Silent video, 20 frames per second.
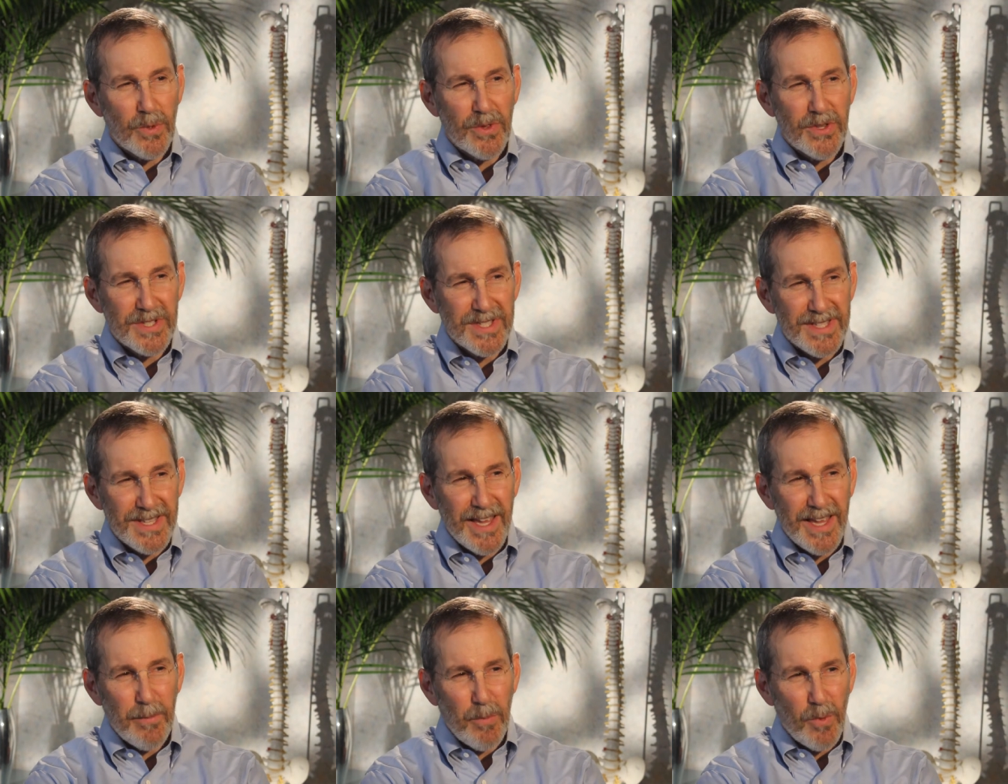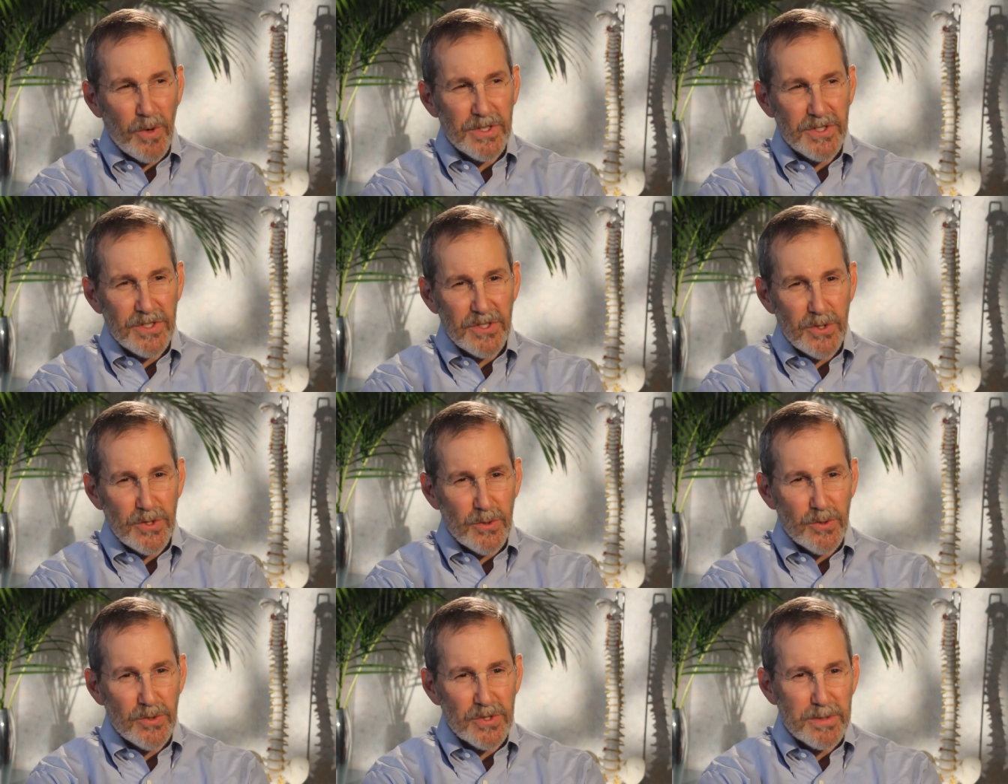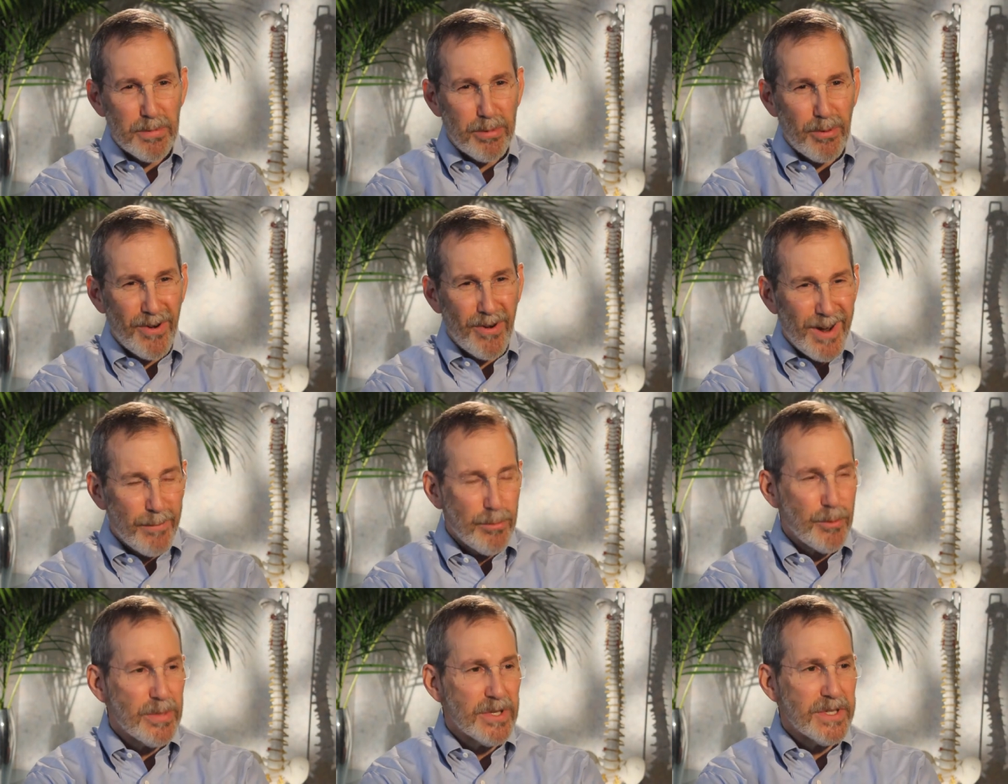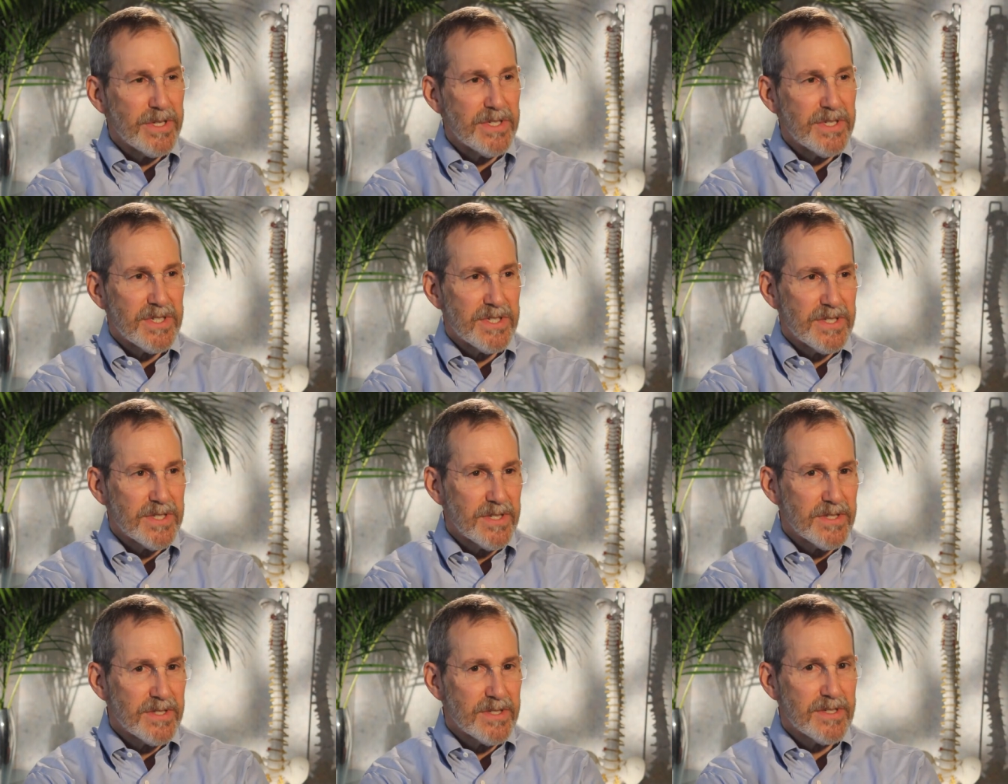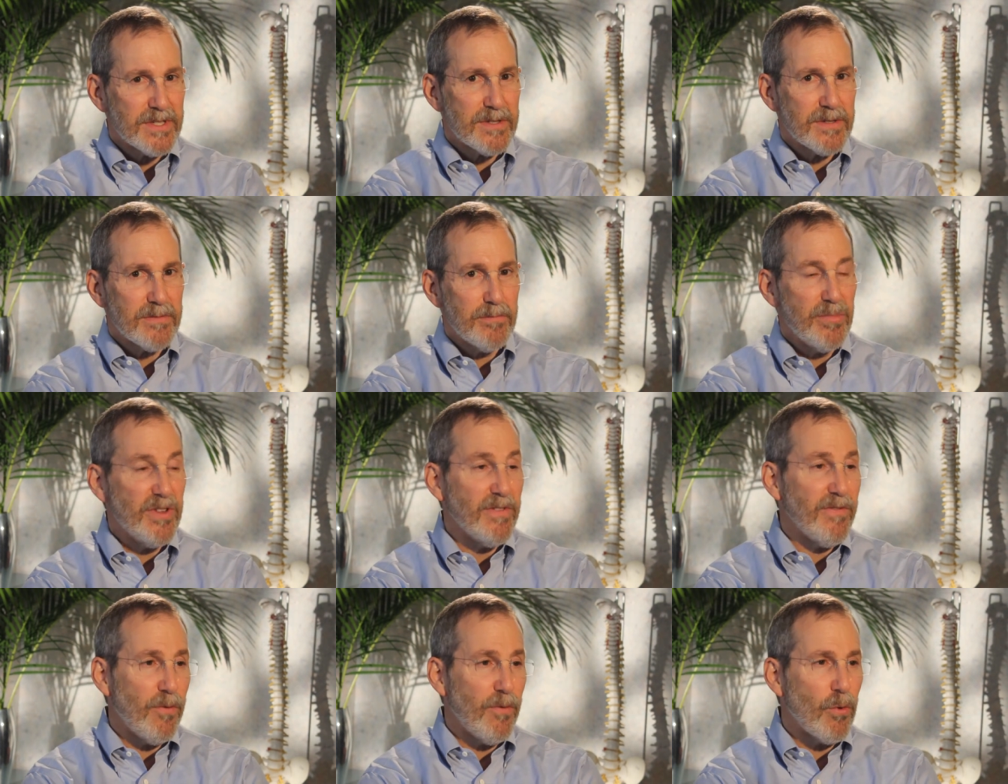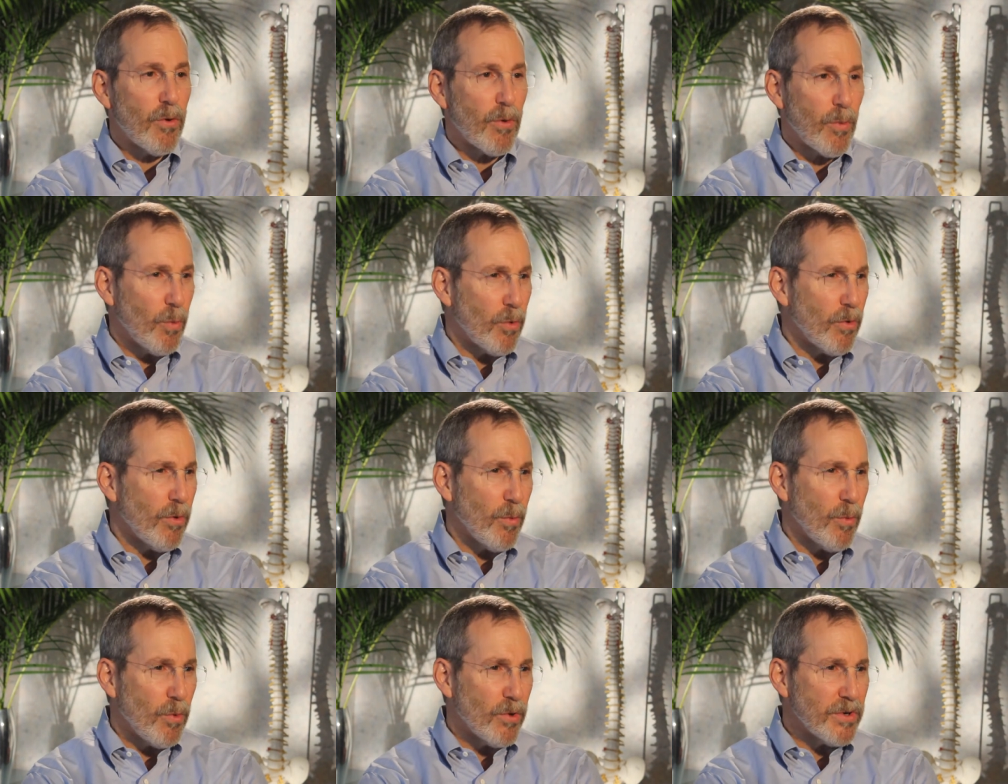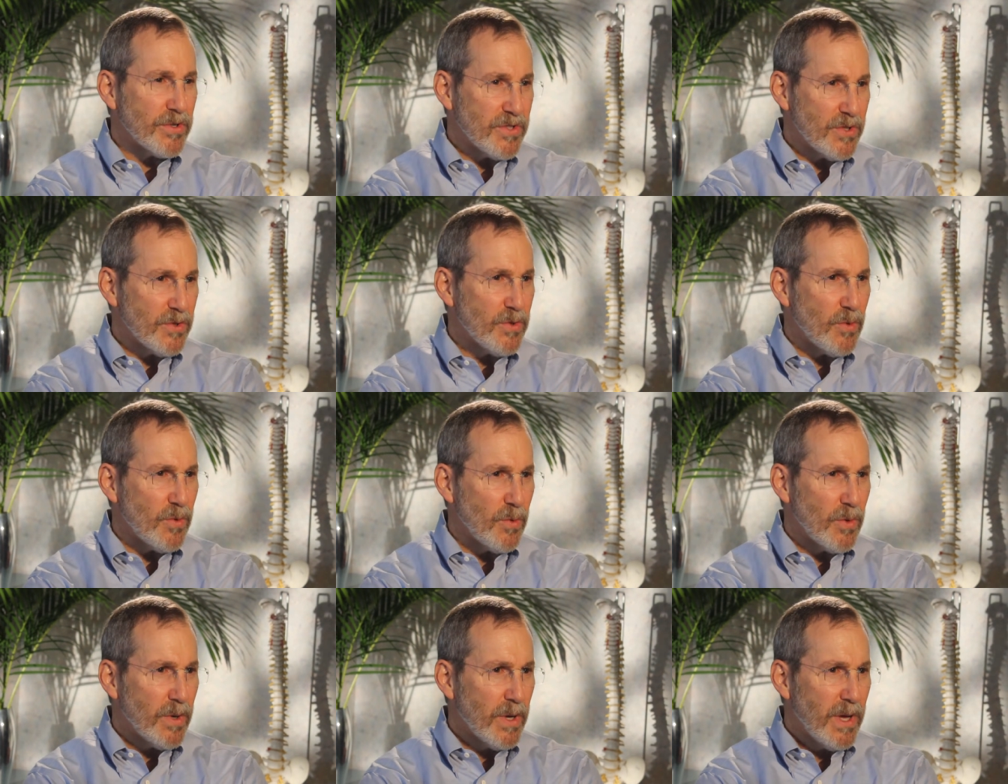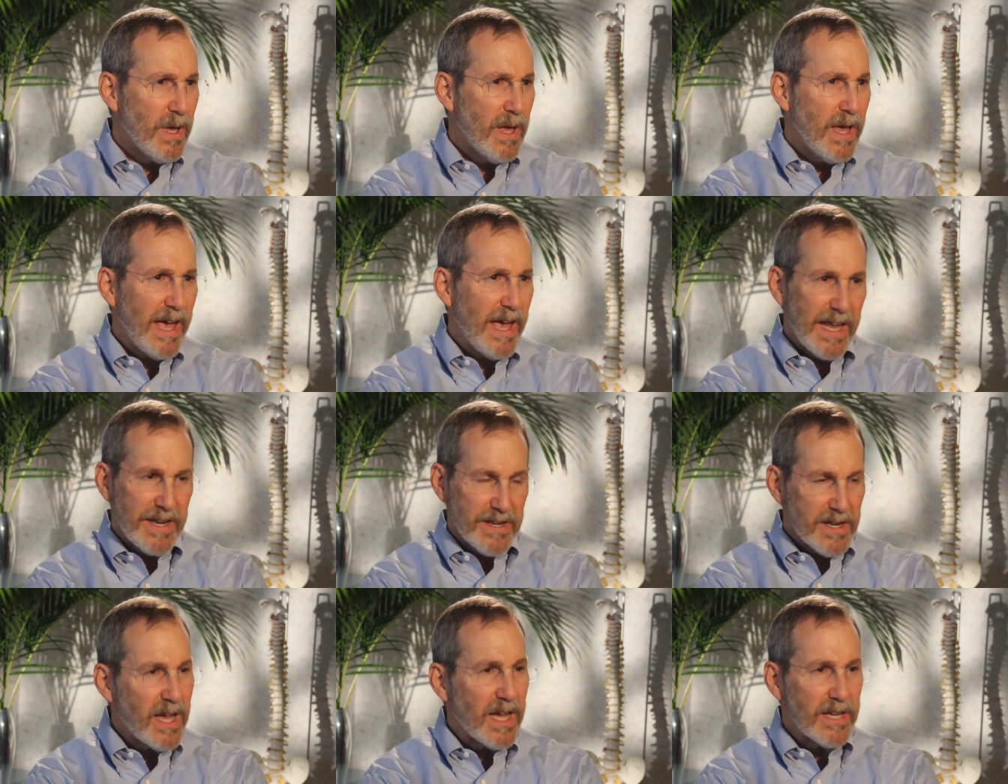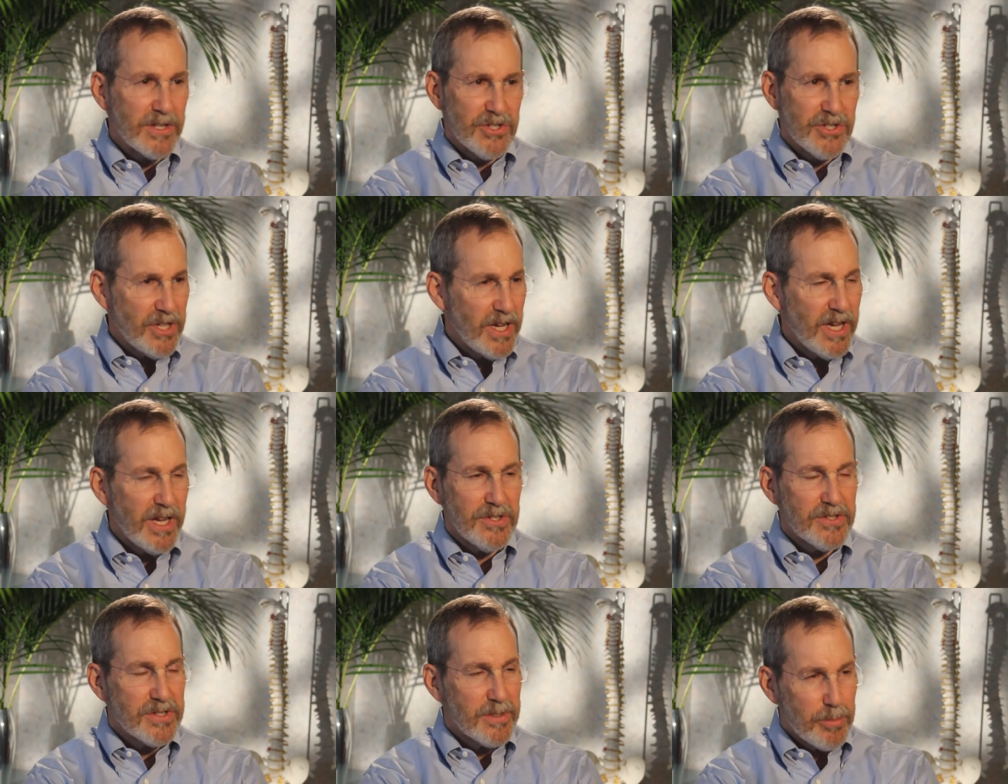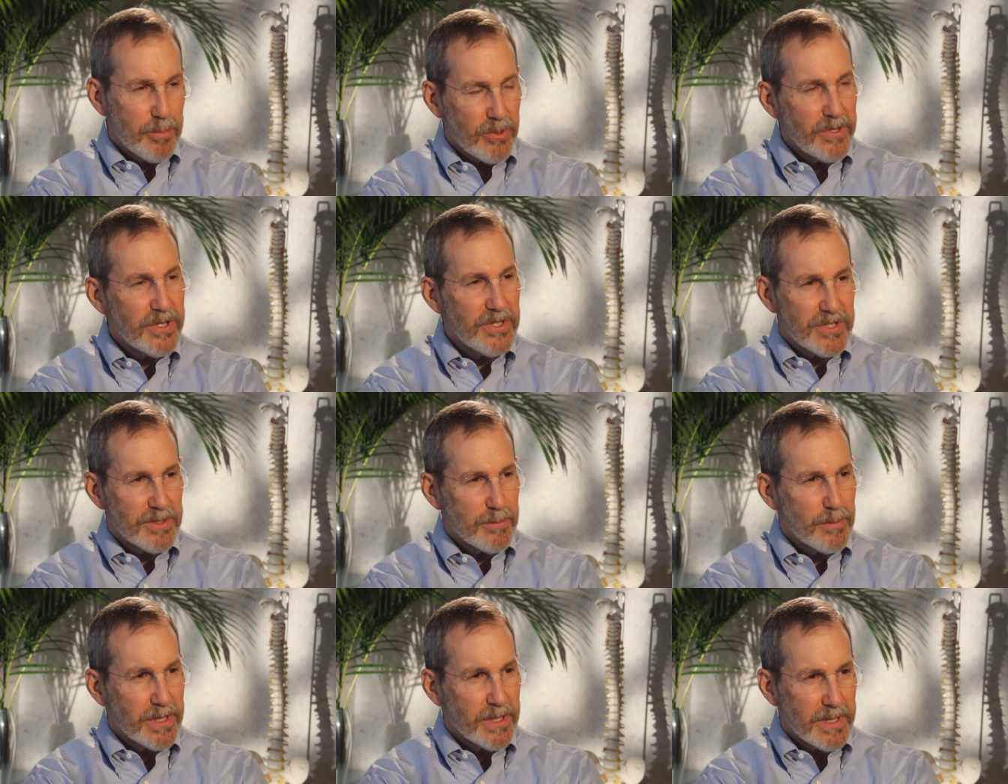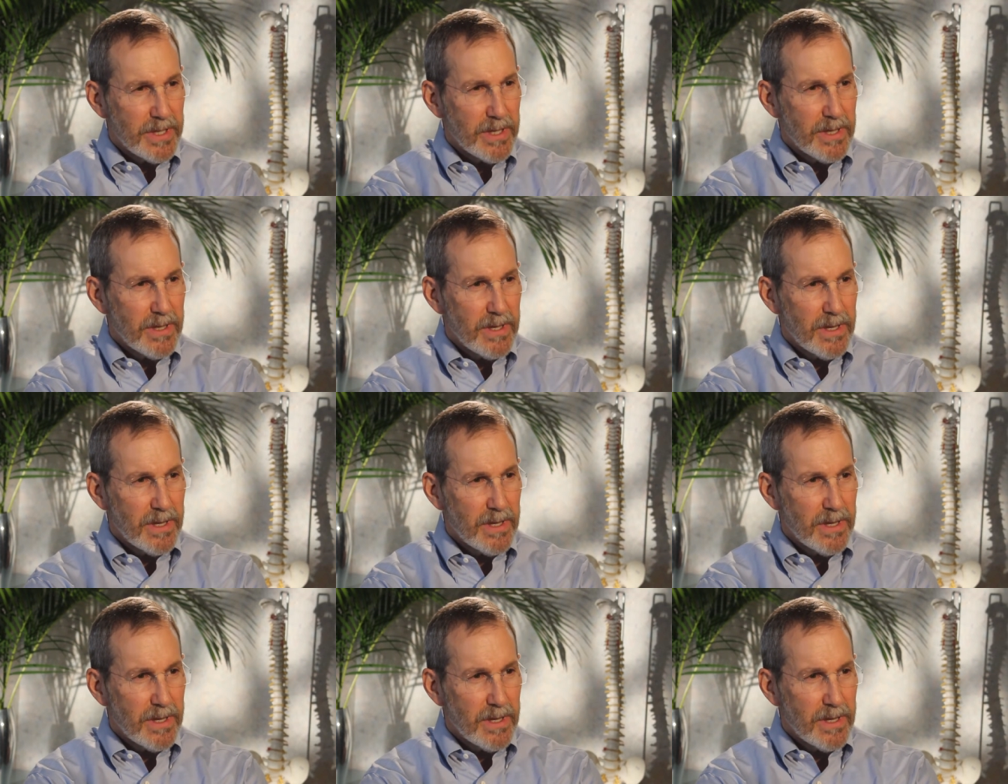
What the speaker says: were the same ones used probably since before World War II, had not changed appreciably.